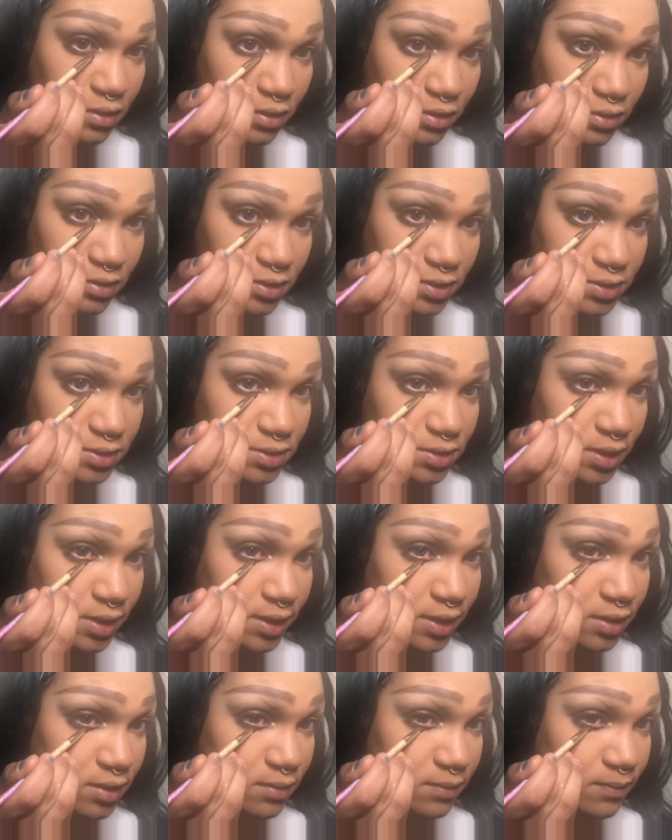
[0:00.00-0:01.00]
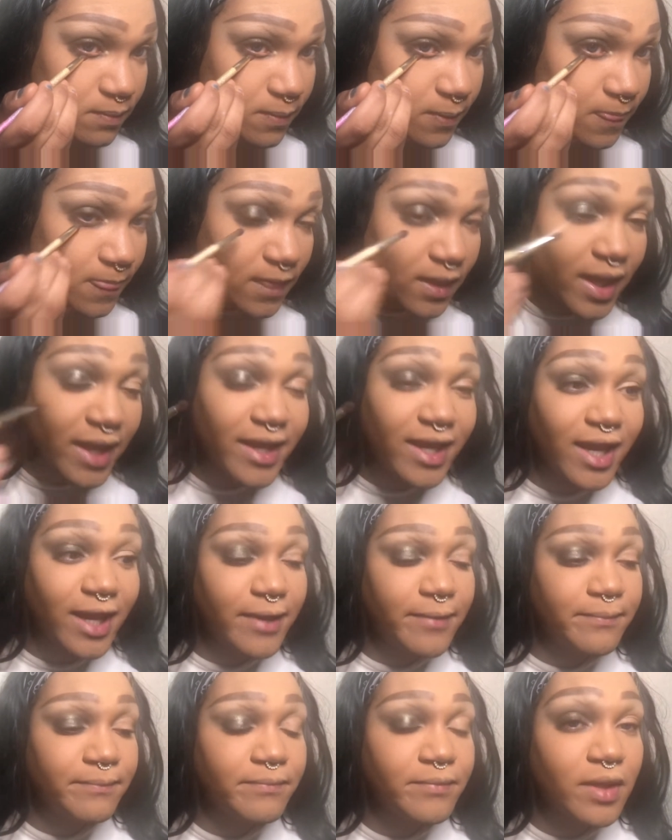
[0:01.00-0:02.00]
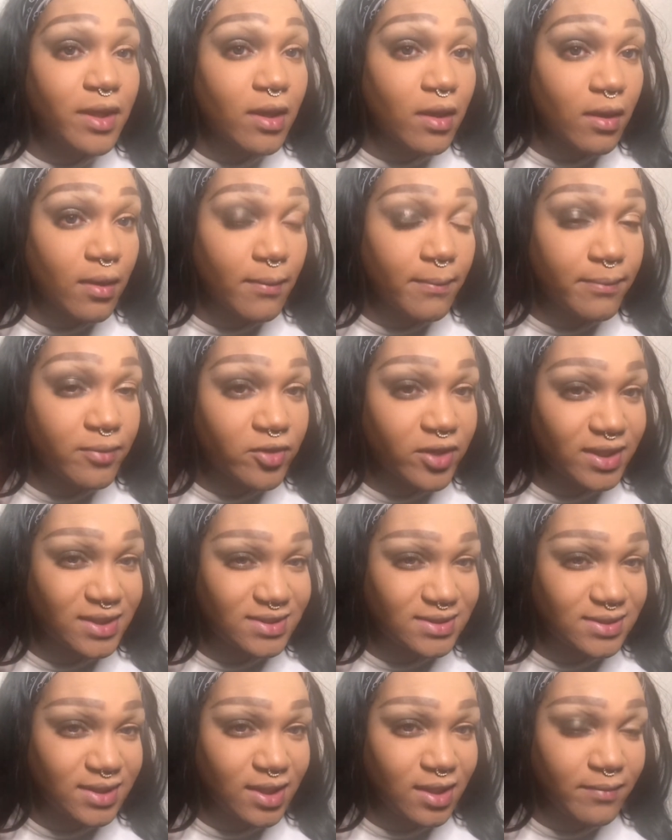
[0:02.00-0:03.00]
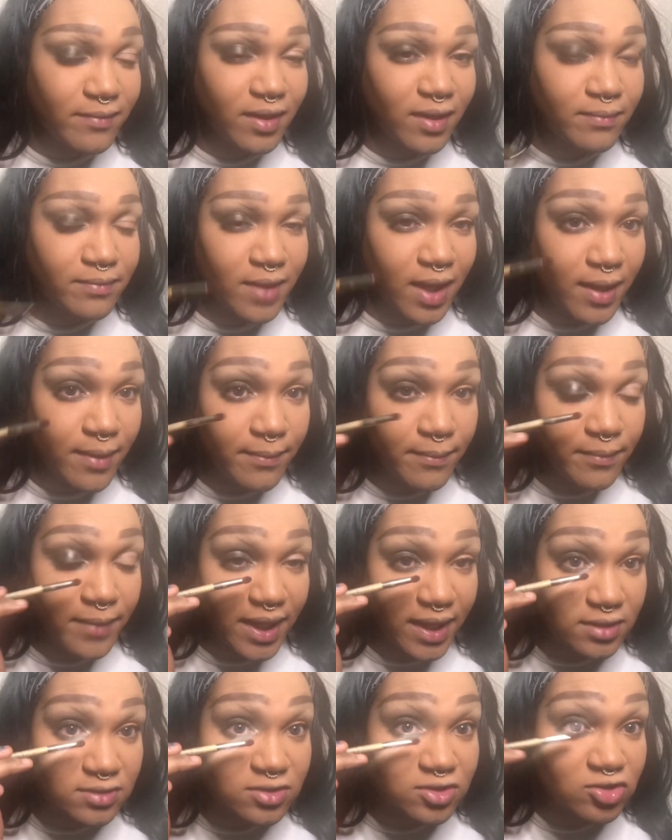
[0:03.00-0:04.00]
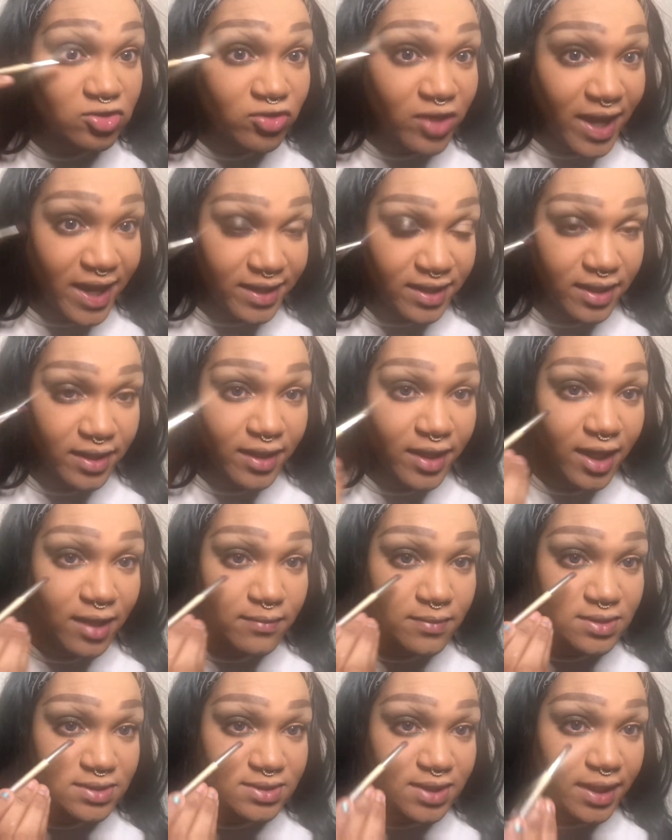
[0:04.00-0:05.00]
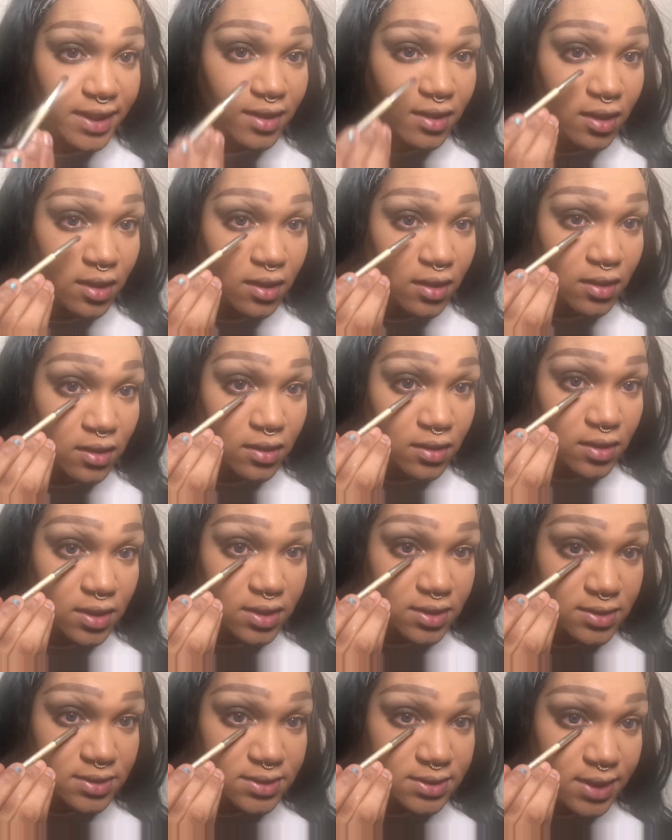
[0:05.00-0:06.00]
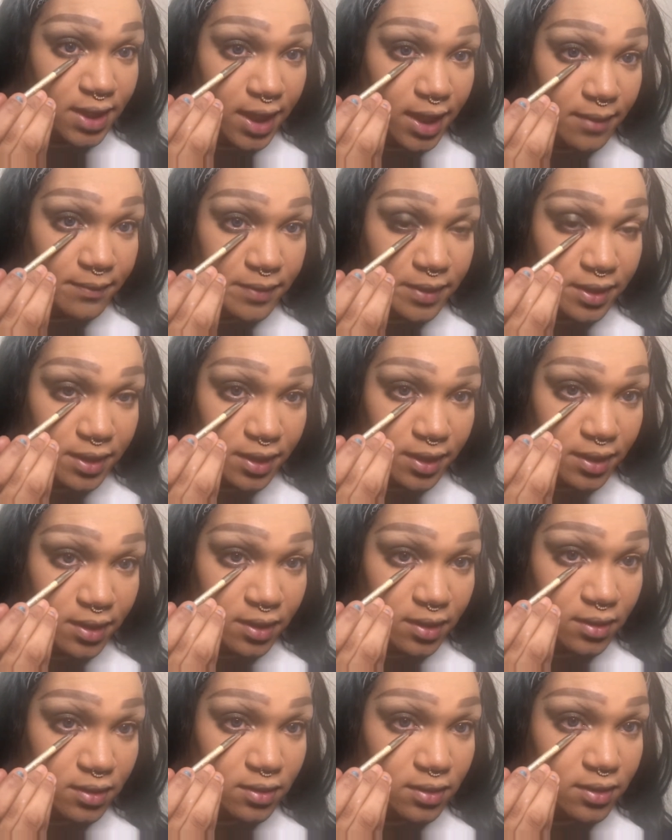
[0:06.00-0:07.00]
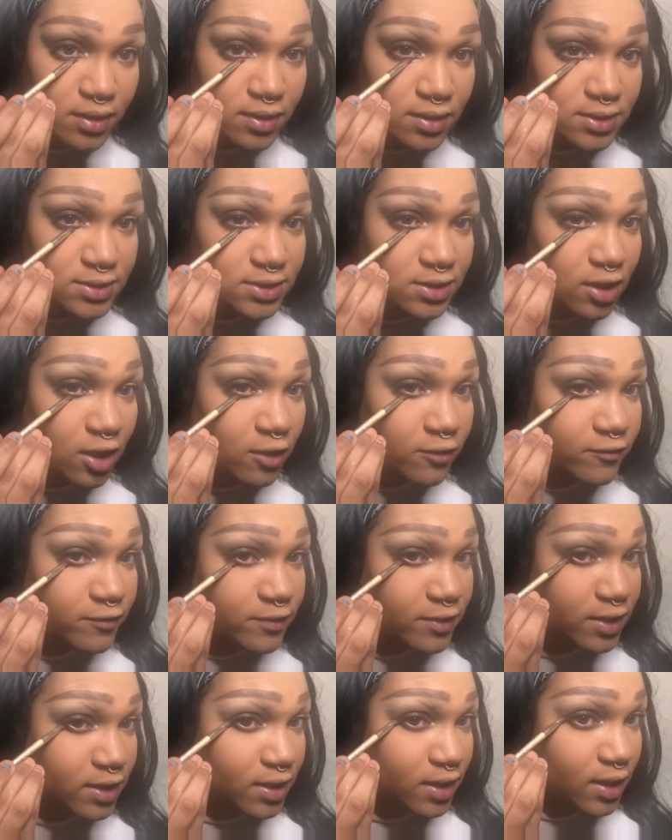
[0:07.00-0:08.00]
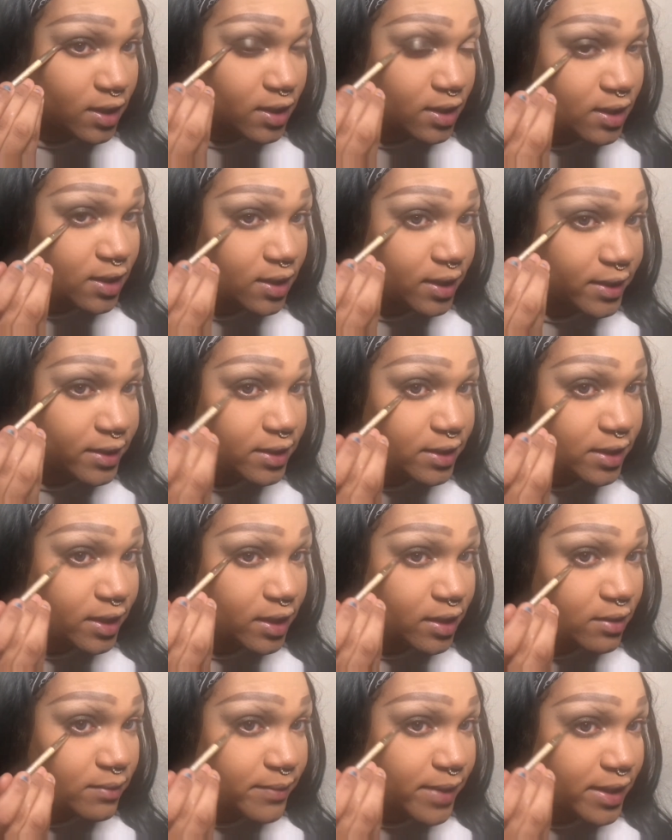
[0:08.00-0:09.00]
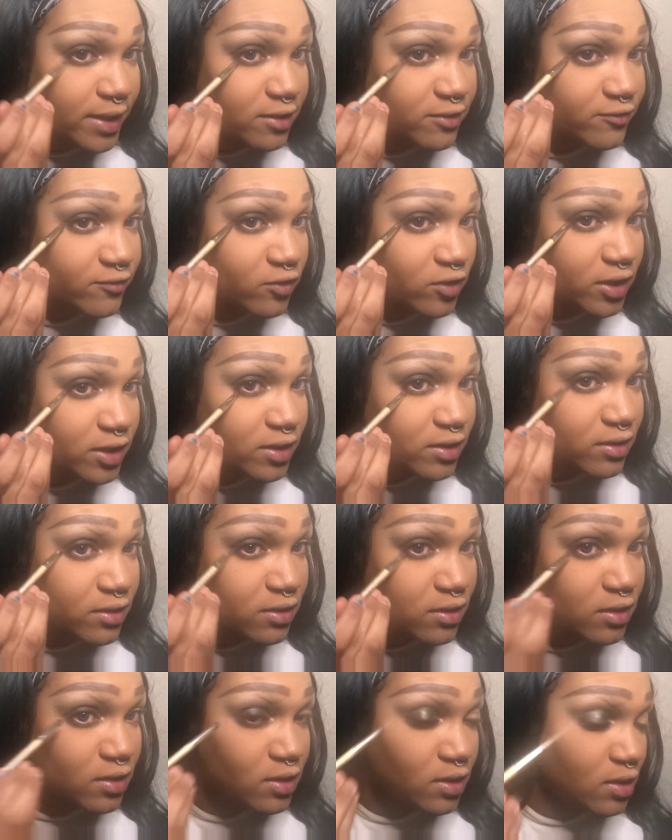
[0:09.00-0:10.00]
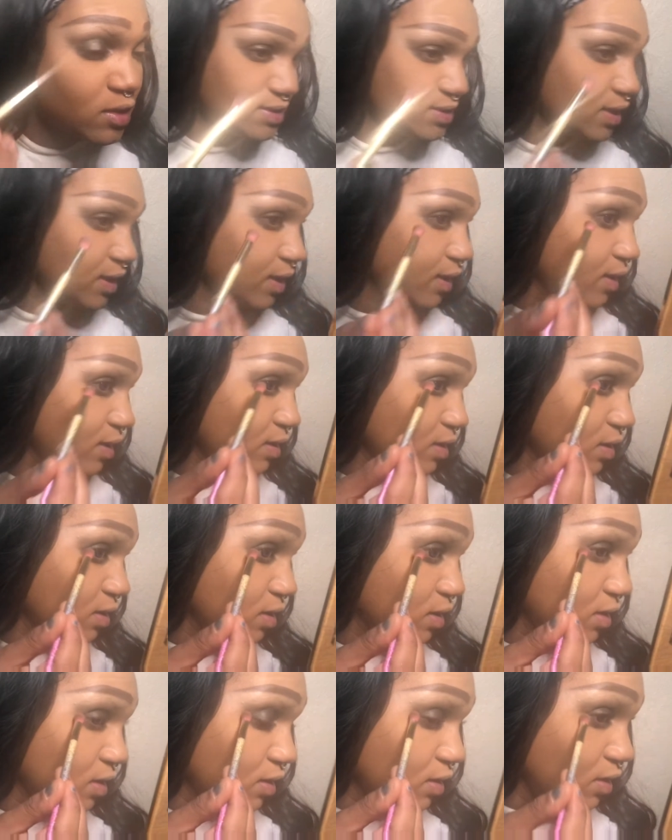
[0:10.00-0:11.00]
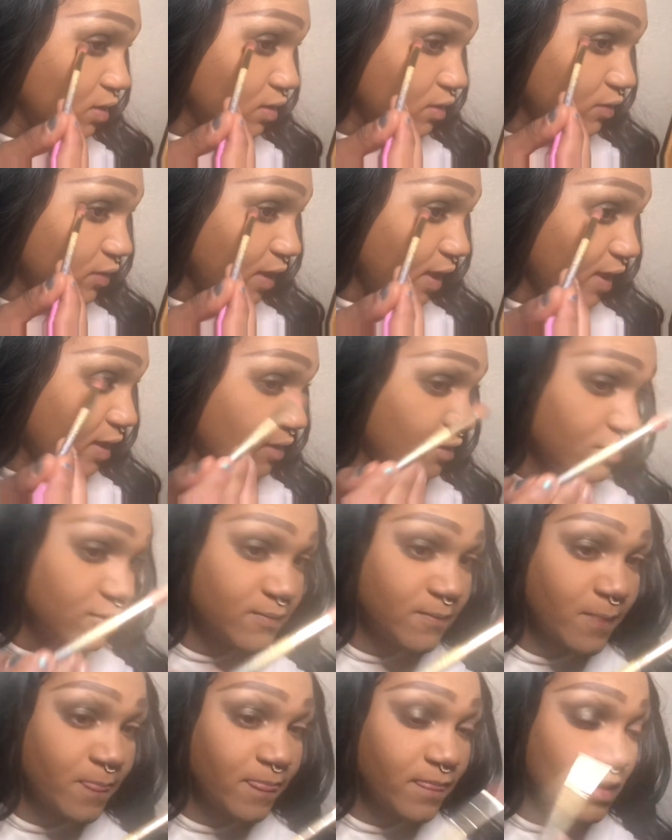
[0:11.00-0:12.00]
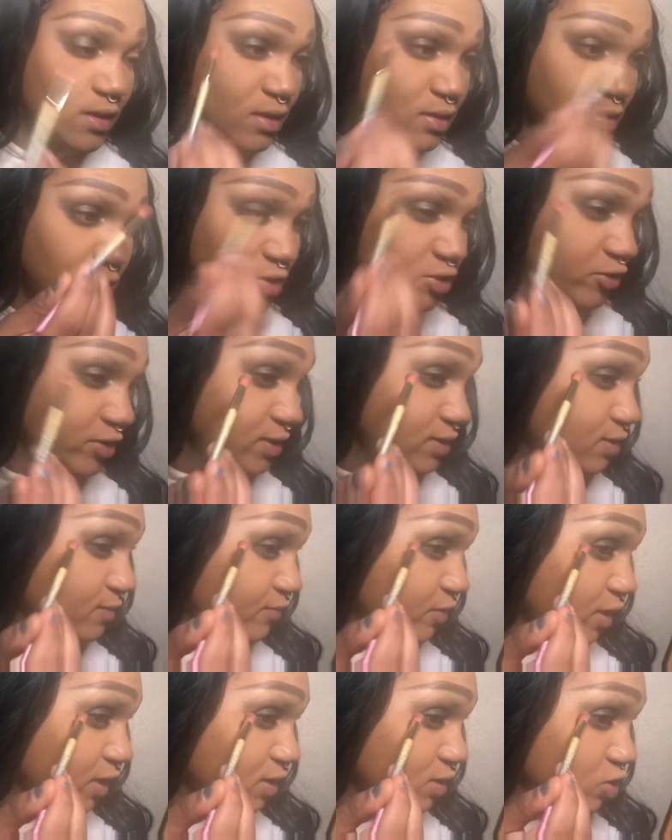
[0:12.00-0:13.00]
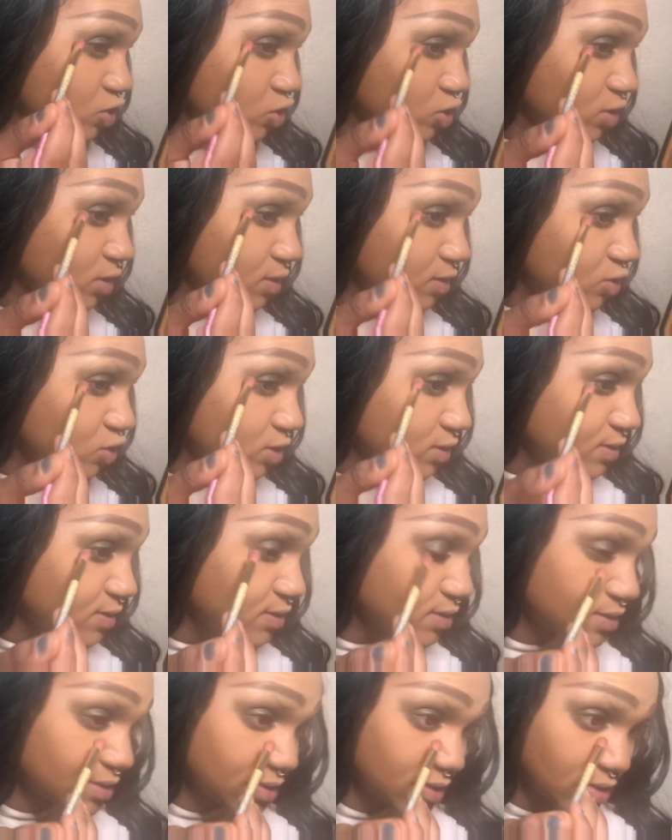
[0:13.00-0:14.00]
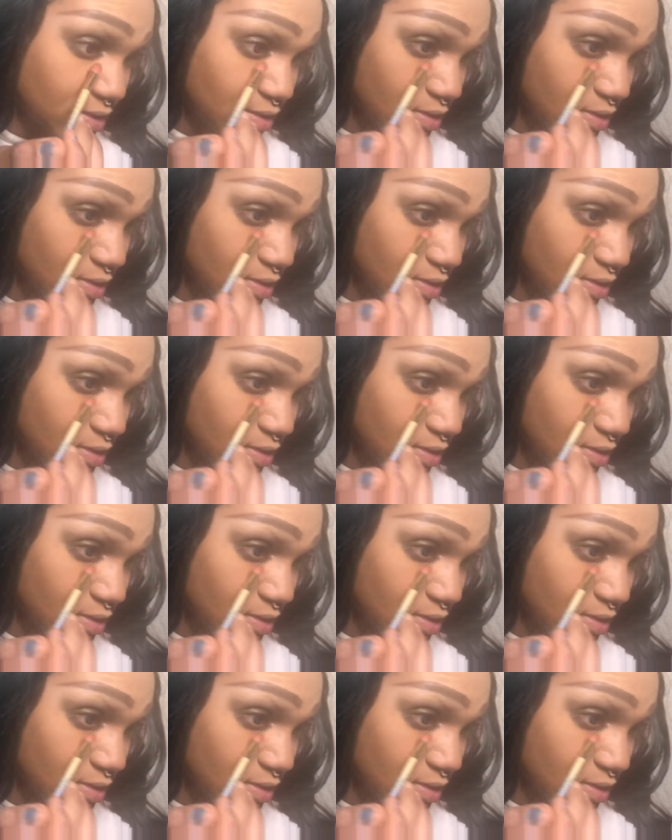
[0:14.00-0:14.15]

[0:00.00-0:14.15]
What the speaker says: And I'm pressing, but I'm not like dragging it. I'm just like tapping it and slowly gliding it back and forth. Take that crease brush and just